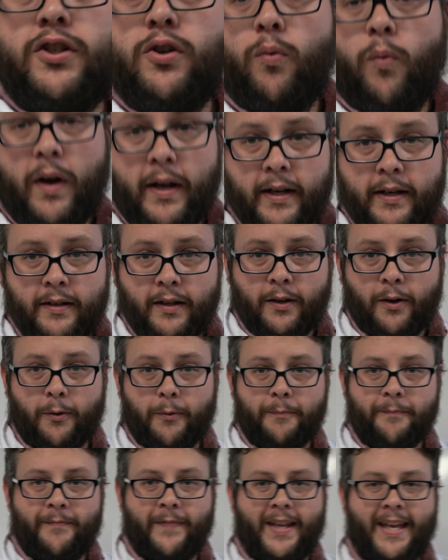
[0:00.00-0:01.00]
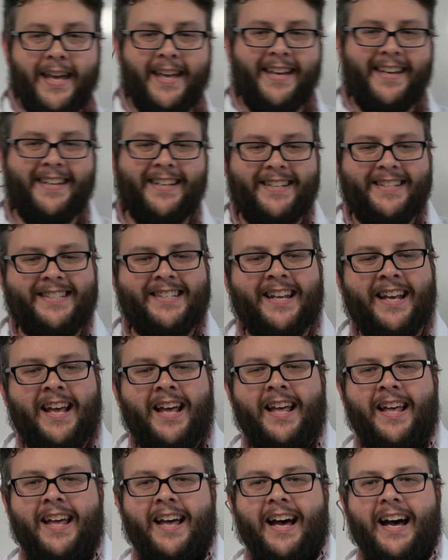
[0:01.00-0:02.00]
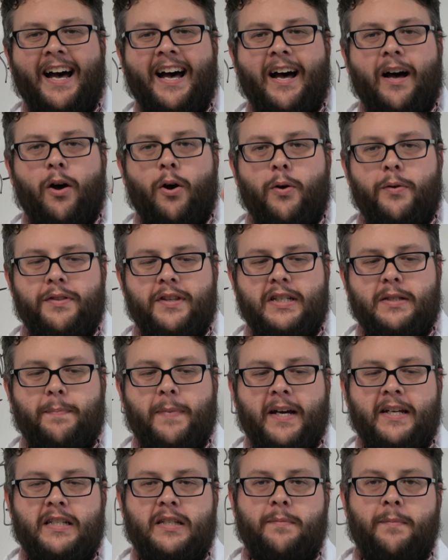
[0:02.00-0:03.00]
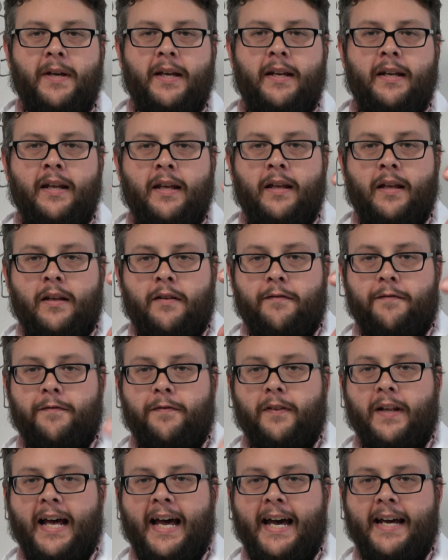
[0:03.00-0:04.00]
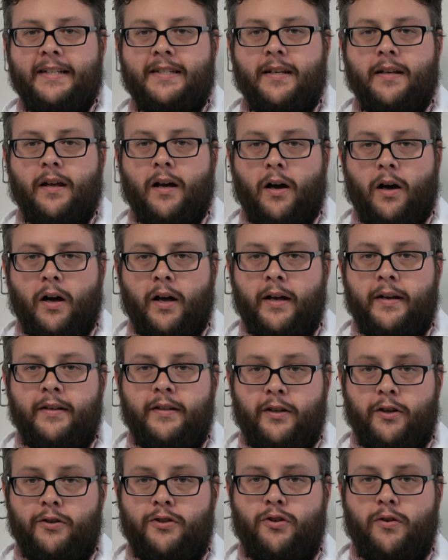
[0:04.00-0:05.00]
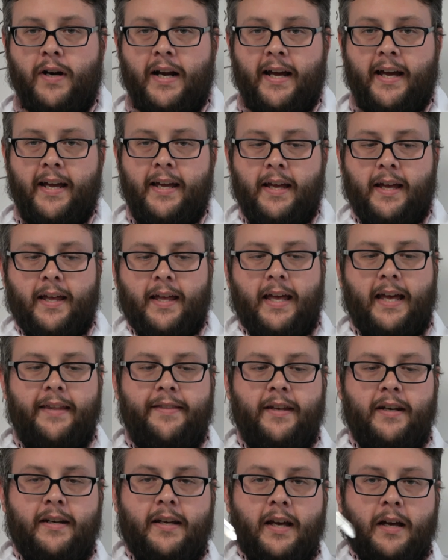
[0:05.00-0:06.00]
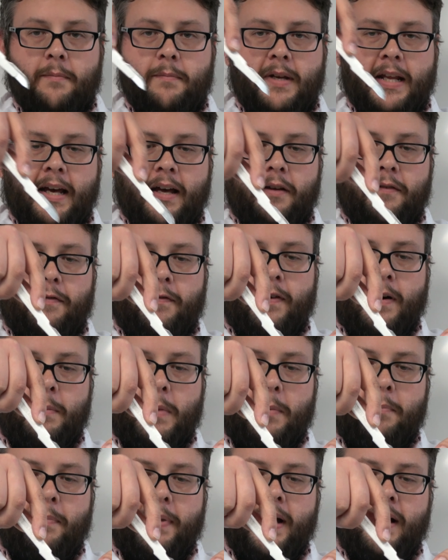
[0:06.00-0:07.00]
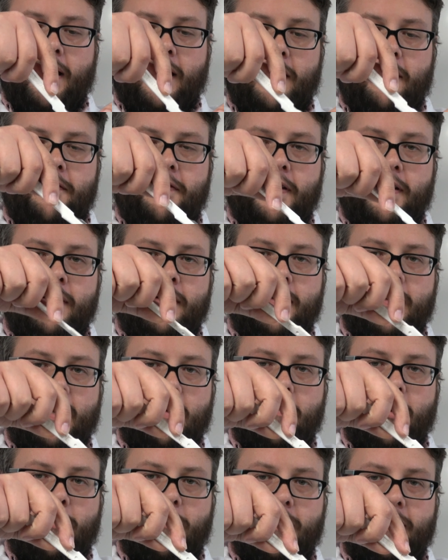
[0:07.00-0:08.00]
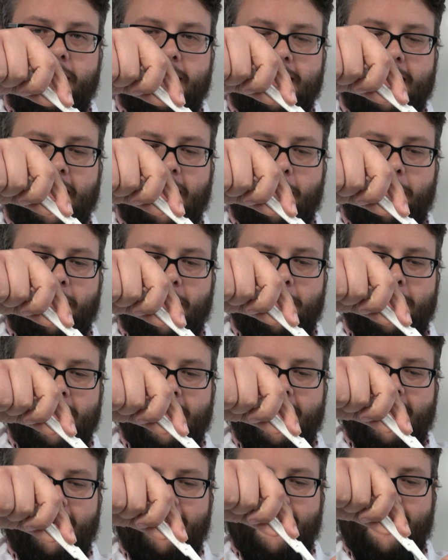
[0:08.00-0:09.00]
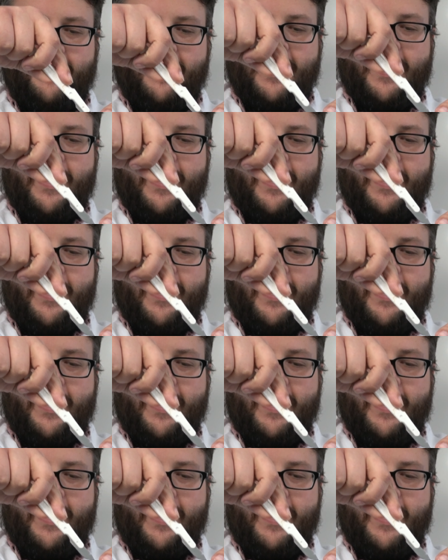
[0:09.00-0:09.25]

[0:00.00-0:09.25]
you want to do is hold the specimen flat on your tray and then come down from above, holding the scalpel upside down there,